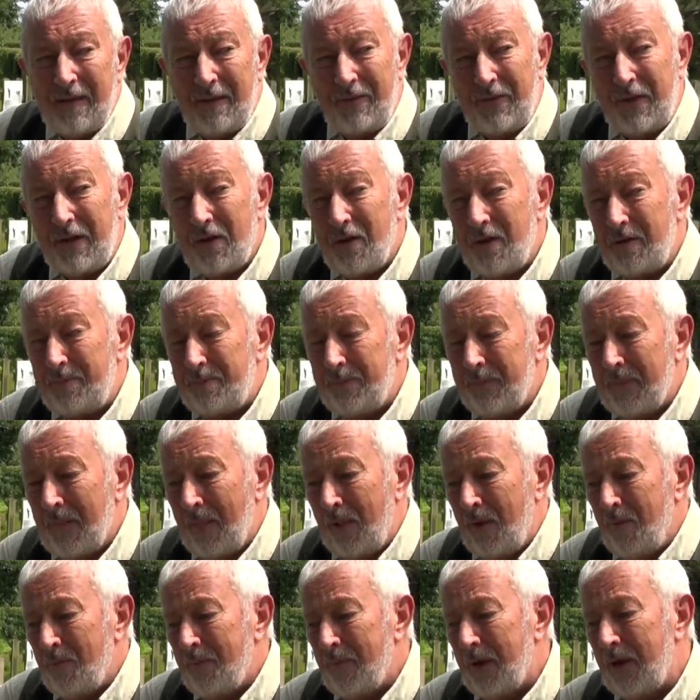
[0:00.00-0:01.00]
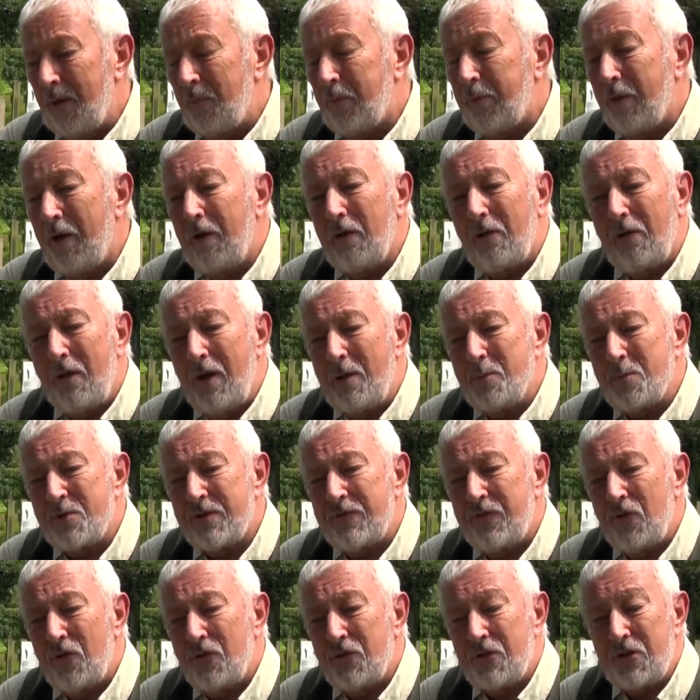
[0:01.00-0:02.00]
And then I made
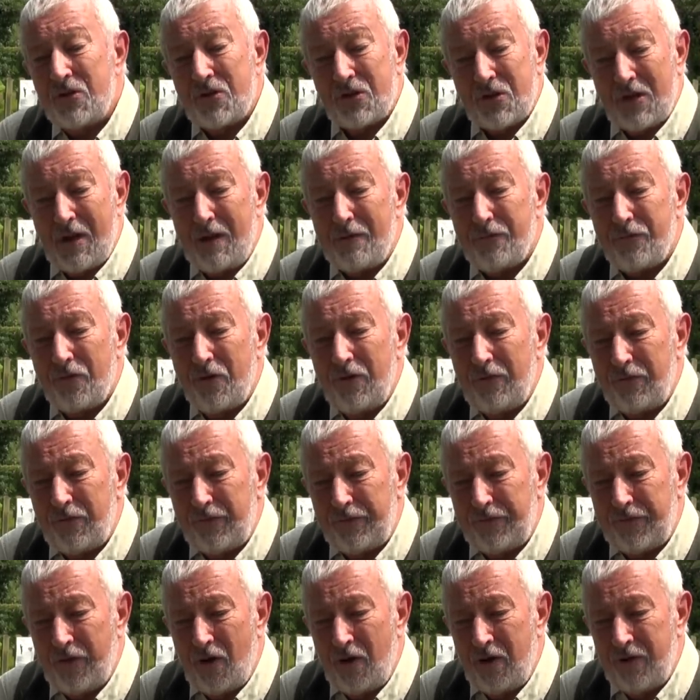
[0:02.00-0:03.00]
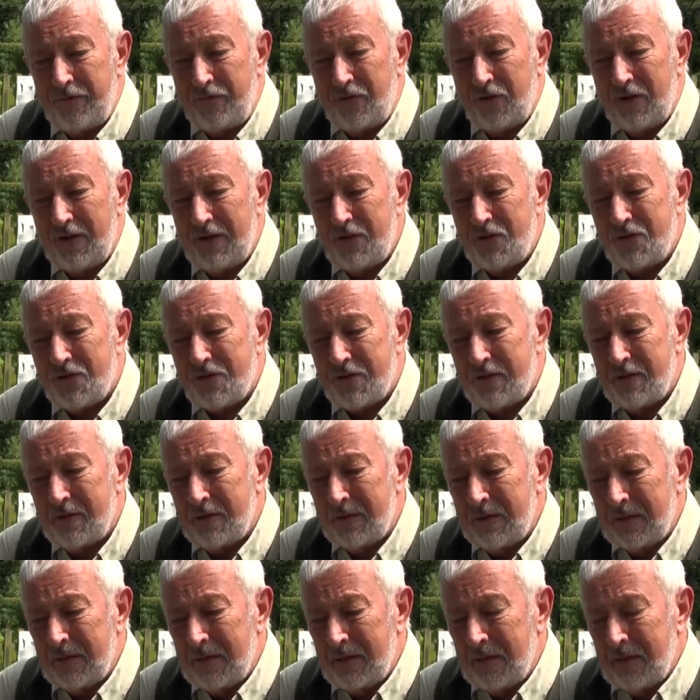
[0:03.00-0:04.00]
programs for Discovery for five years
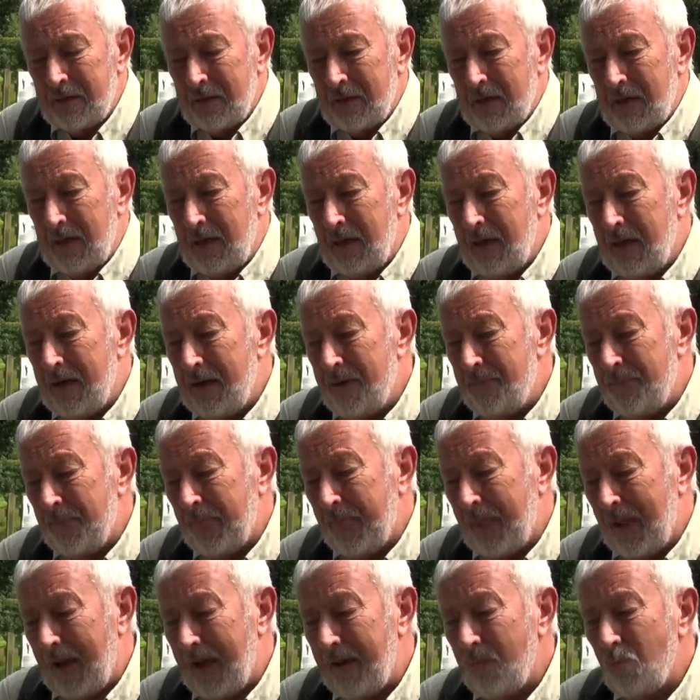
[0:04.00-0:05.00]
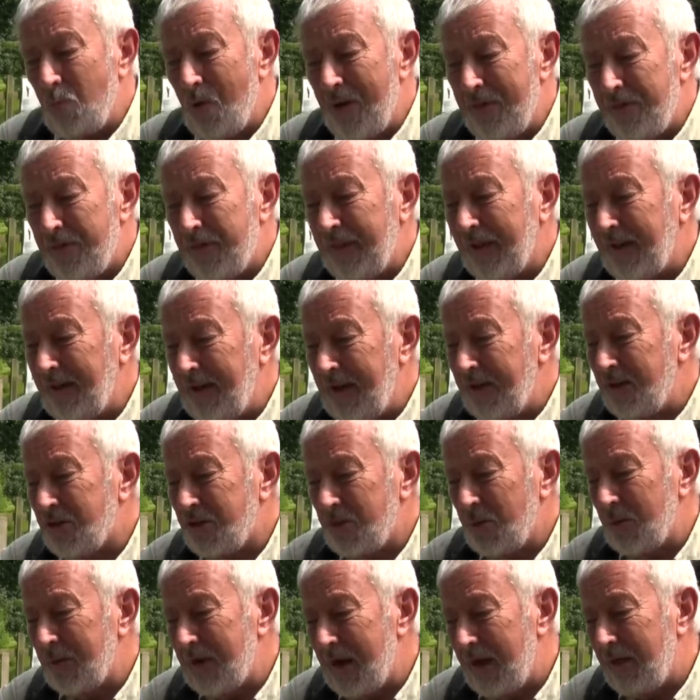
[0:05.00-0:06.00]
um, and one thing led
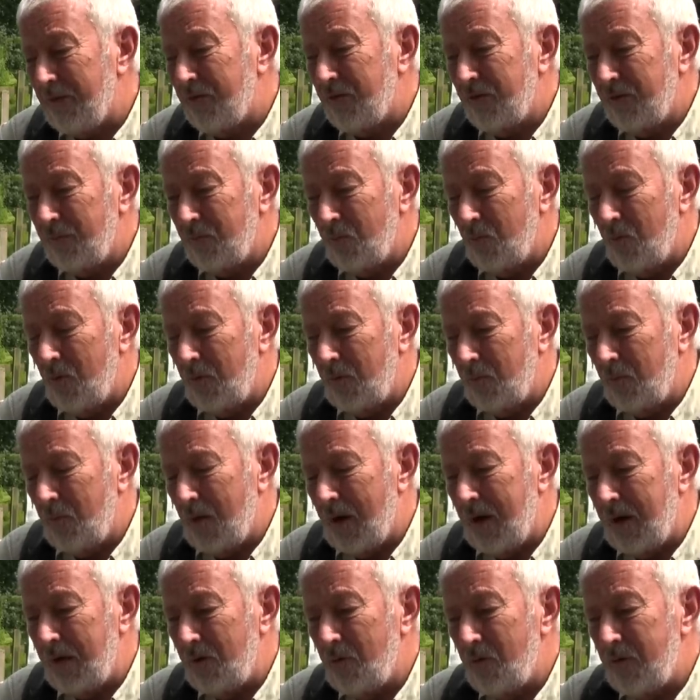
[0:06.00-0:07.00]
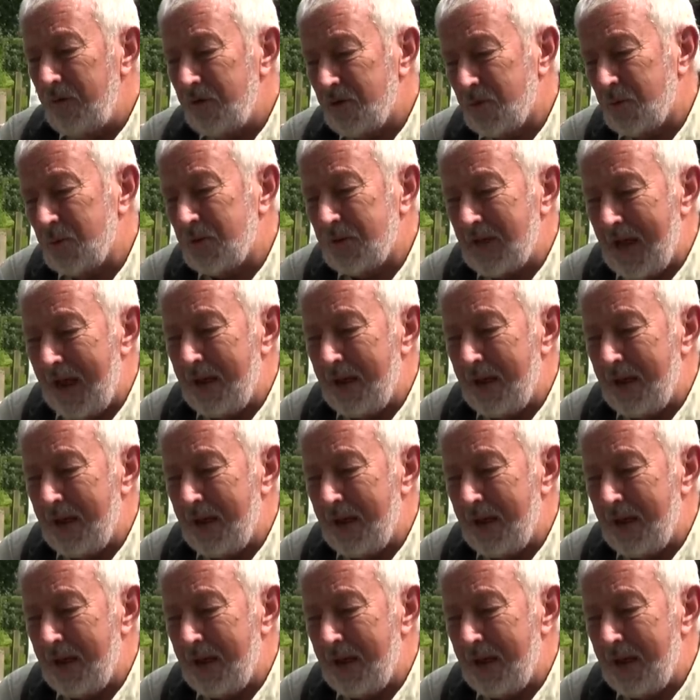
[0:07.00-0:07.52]
to another, and while all this was